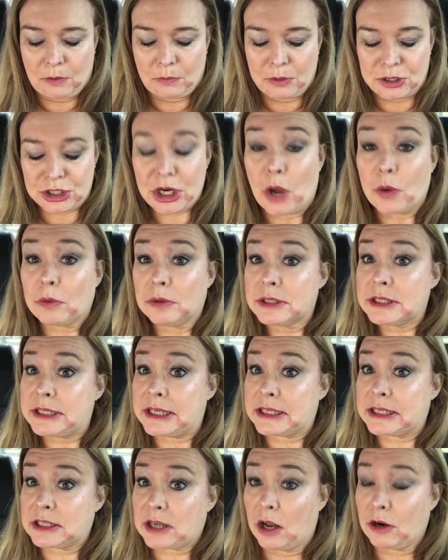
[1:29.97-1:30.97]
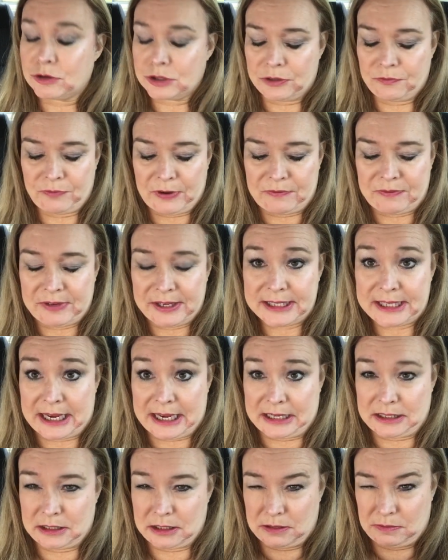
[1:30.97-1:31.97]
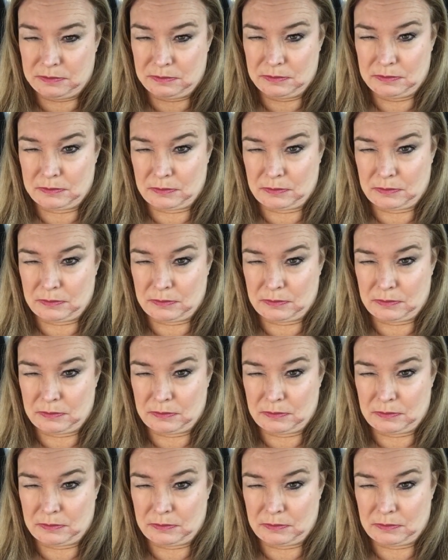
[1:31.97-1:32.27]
which totals $6.50.